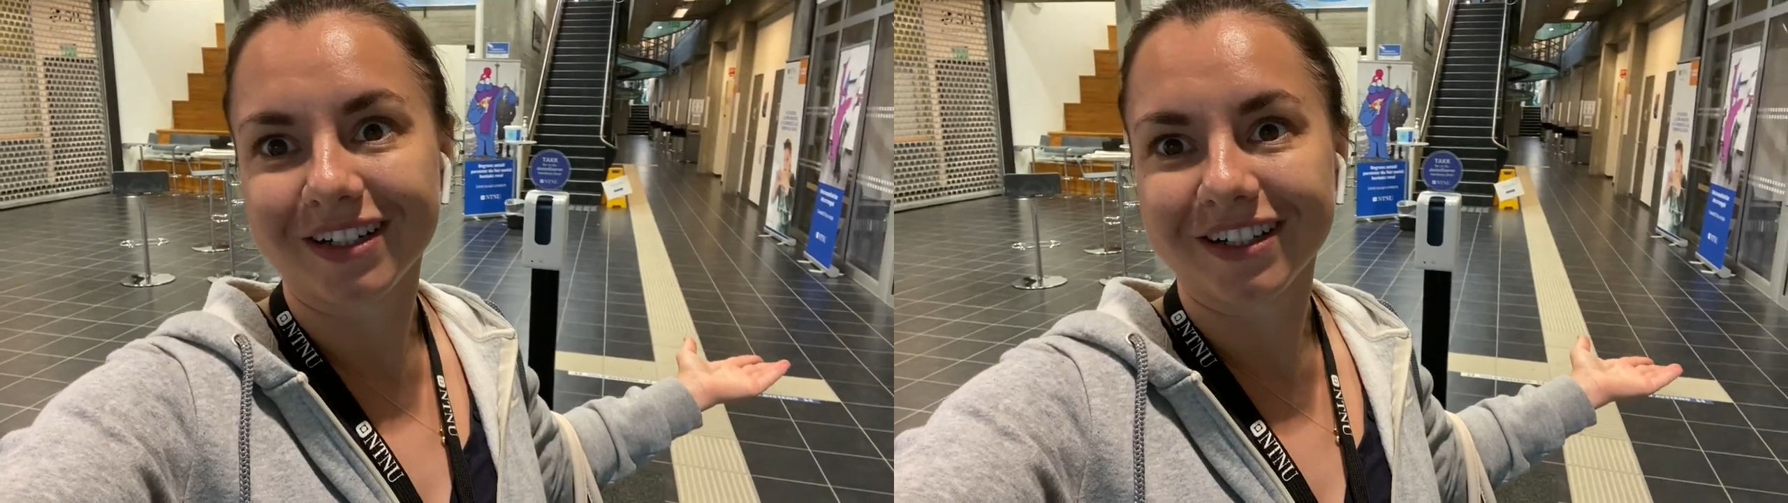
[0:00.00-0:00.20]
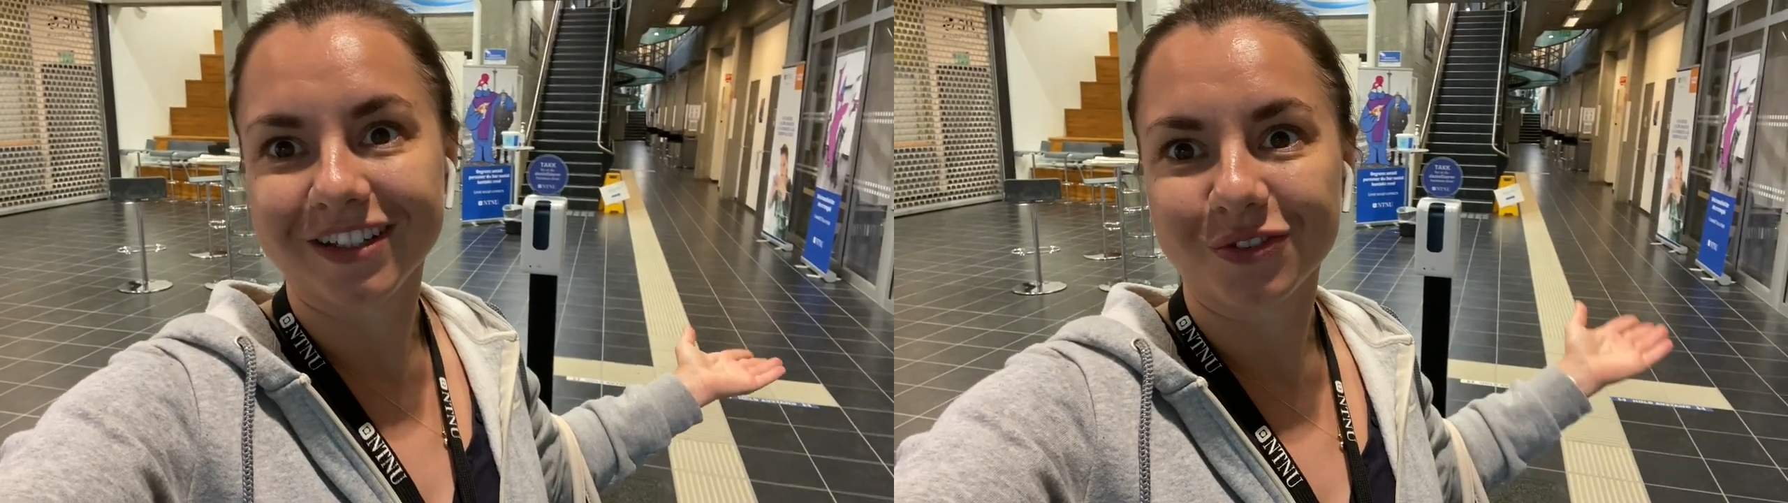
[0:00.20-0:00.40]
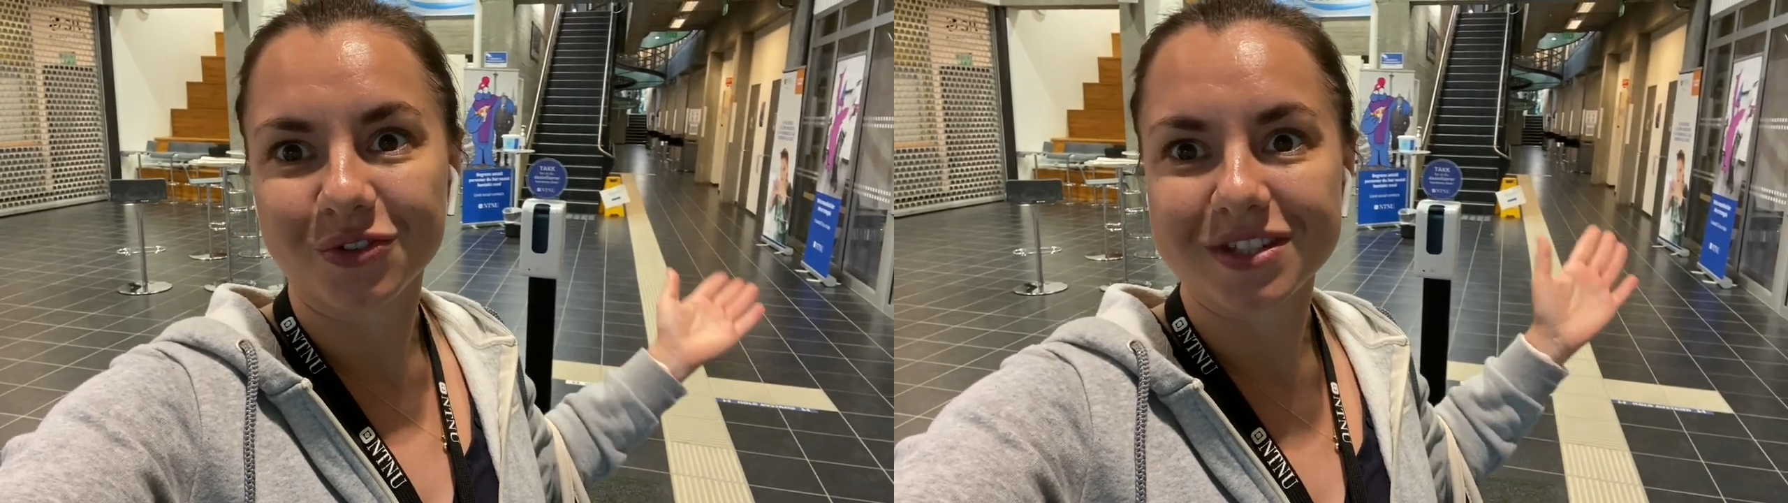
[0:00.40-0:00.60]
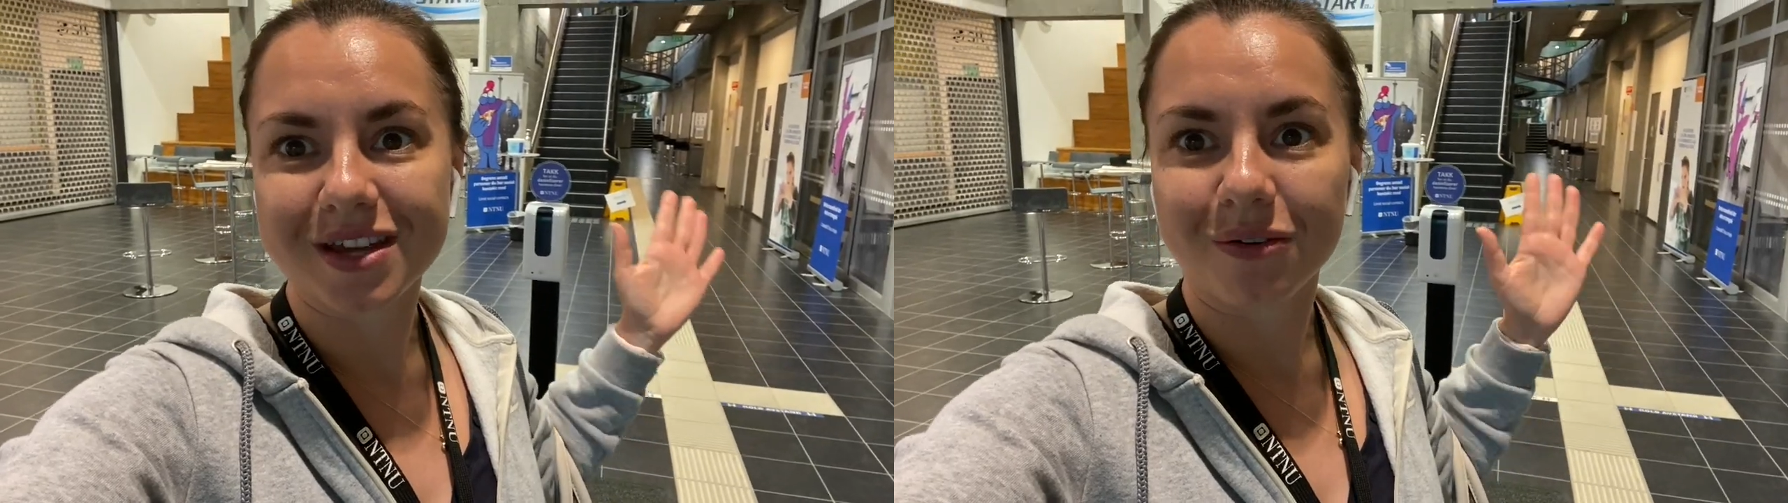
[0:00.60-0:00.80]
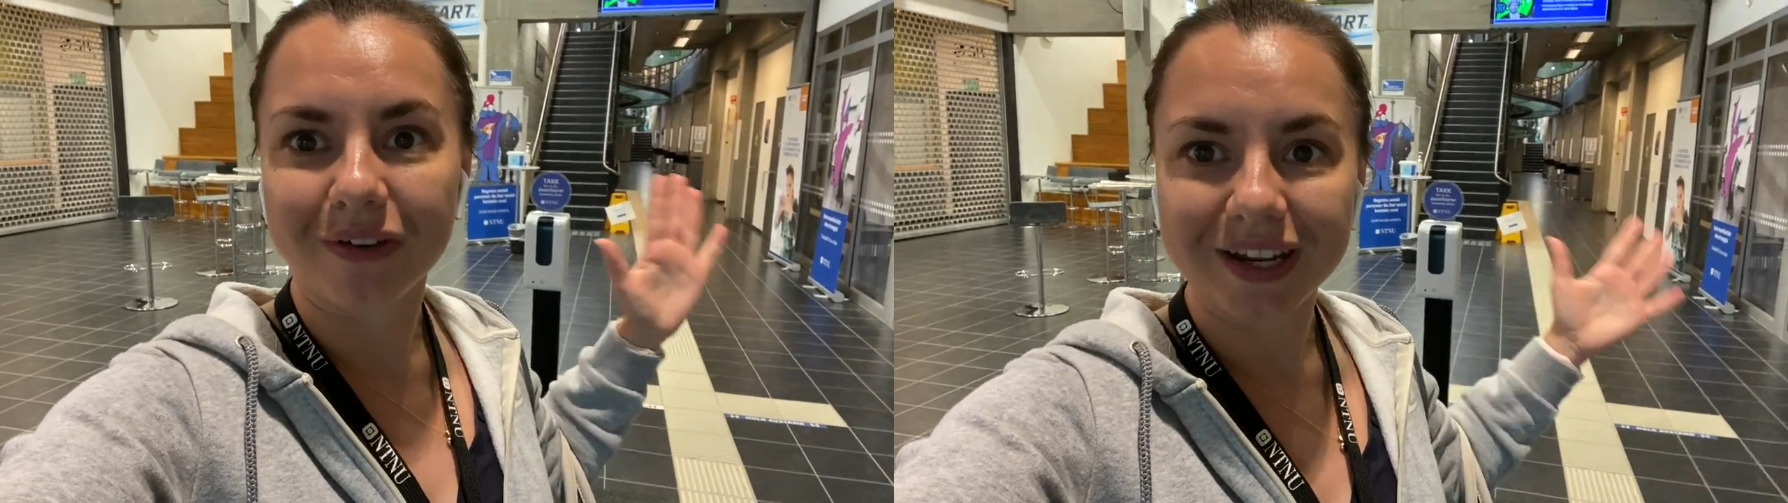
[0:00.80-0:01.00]
It was a
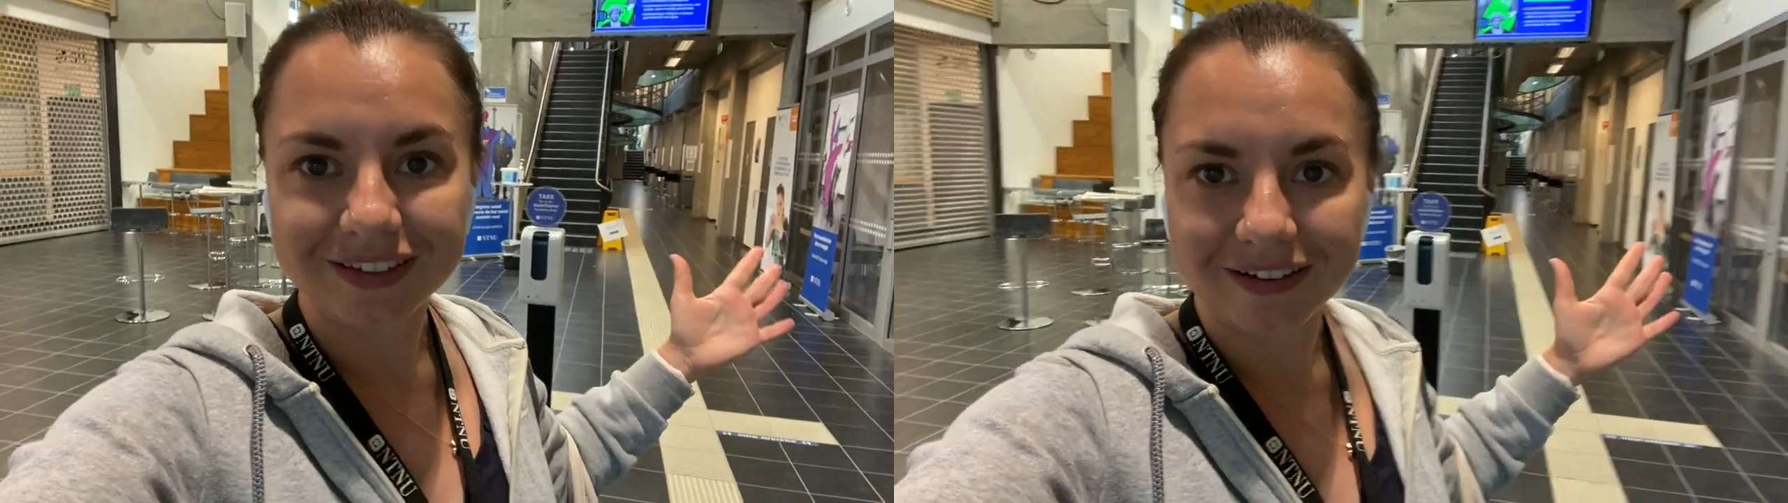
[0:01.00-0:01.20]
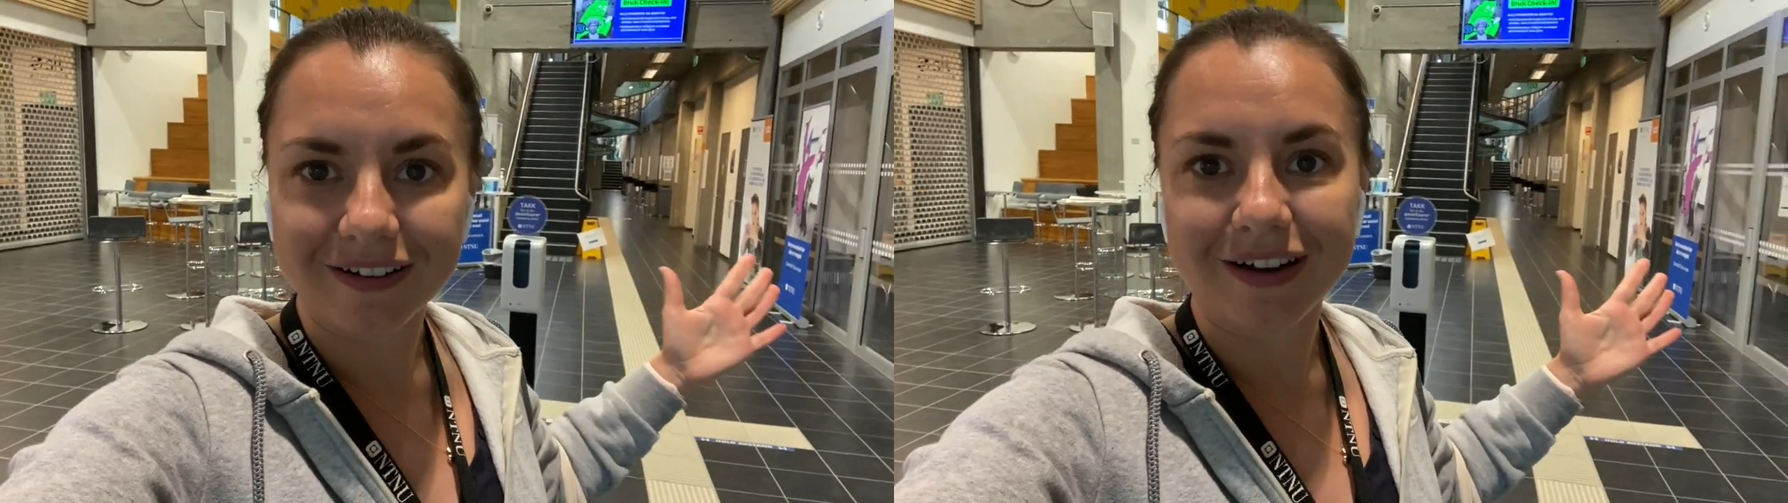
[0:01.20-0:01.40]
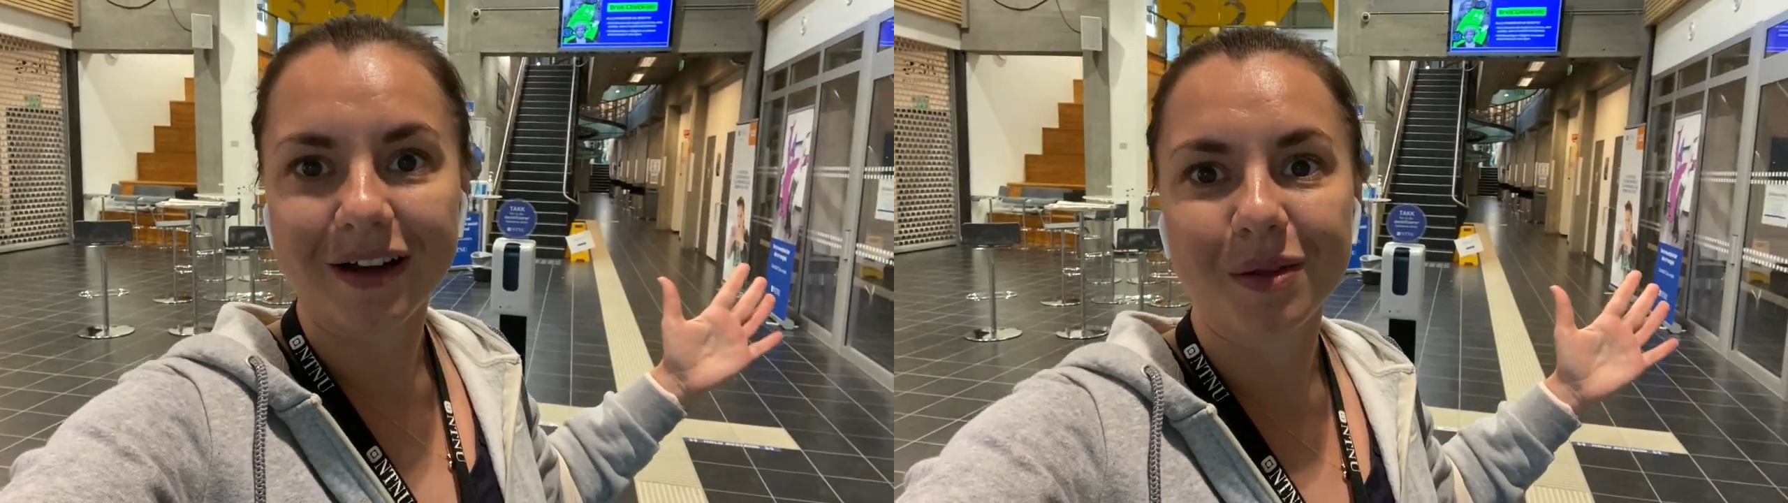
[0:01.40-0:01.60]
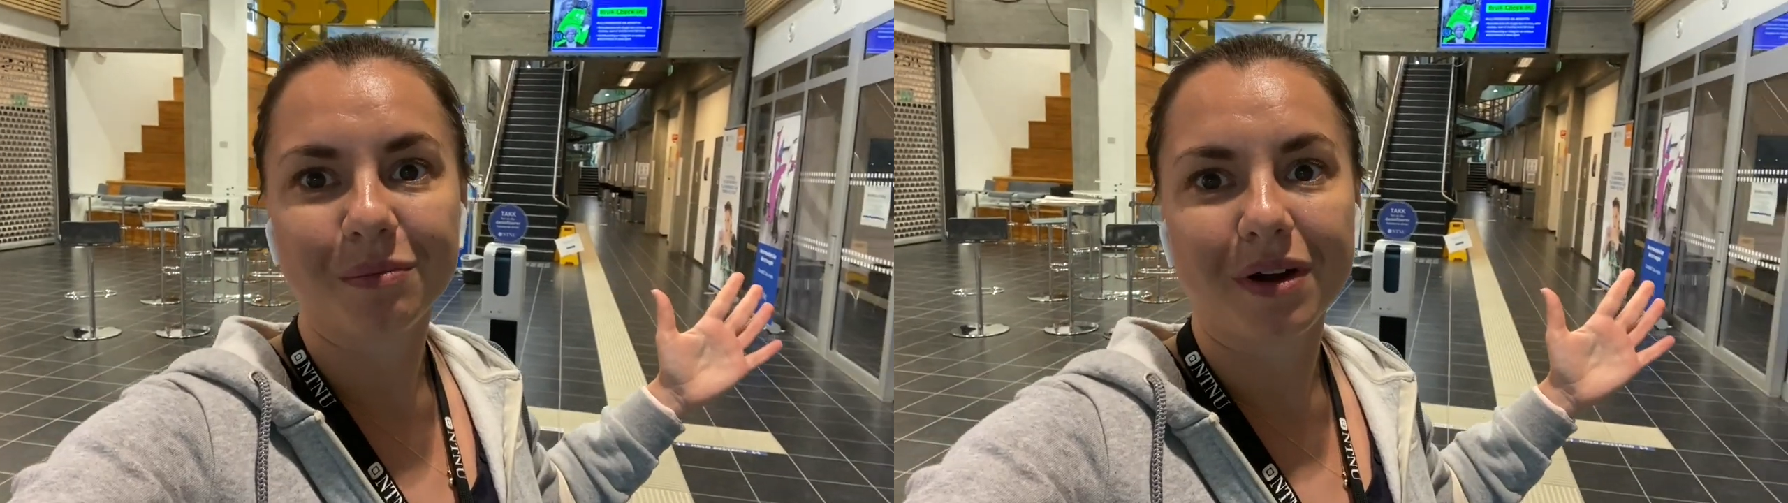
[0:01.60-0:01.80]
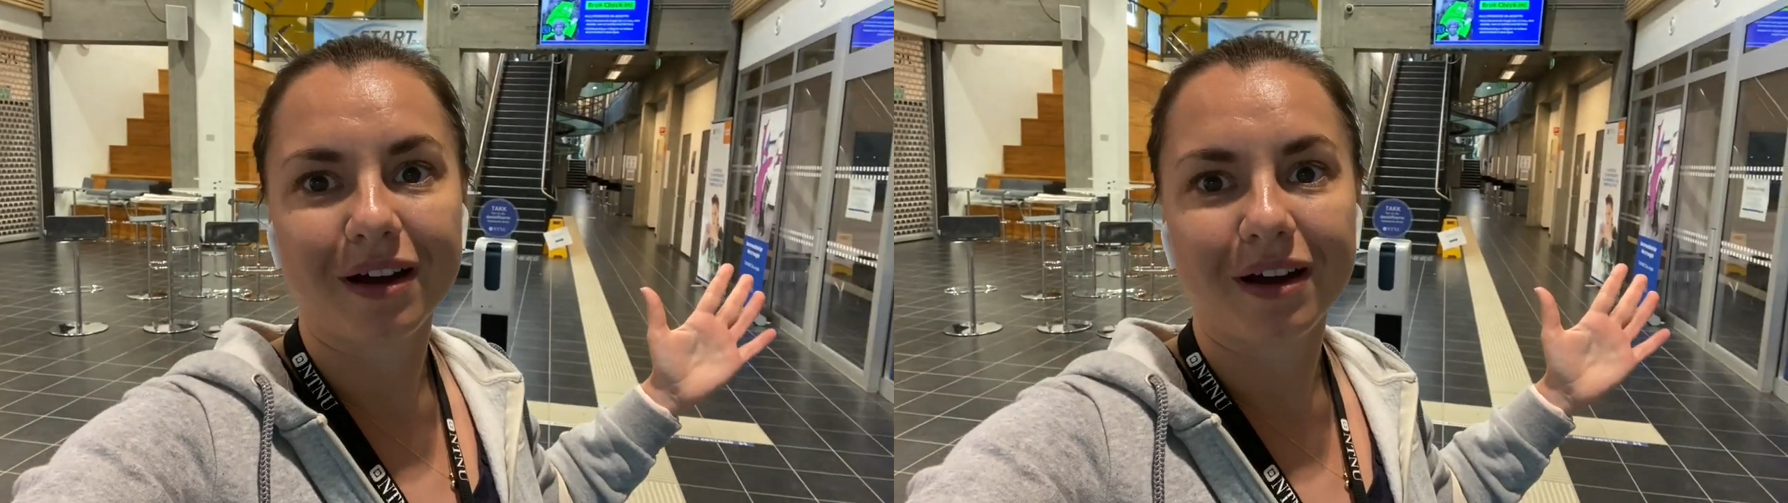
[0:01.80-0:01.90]
great time,